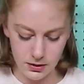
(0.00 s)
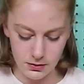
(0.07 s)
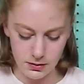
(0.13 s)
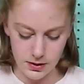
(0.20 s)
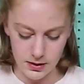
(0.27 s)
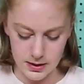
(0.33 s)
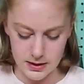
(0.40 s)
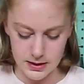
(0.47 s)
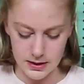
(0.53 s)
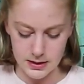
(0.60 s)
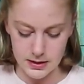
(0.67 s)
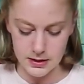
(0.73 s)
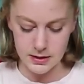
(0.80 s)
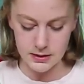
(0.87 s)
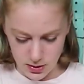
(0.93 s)
know what this
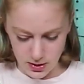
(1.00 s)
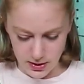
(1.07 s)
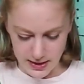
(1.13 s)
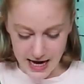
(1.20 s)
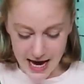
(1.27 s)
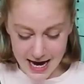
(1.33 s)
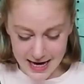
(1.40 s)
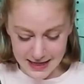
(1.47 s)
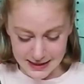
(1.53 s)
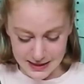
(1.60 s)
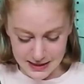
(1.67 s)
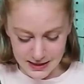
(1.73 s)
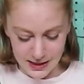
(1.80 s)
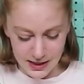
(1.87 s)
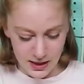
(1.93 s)
is.
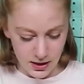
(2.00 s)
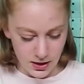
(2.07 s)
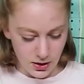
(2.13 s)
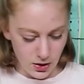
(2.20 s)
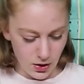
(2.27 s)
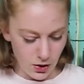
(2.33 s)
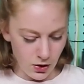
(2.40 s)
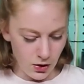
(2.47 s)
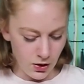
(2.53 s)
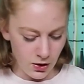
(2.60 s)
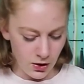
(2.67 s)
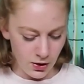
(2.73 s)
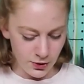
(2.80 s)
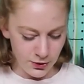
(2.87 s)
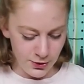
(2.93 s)
Yes! Oh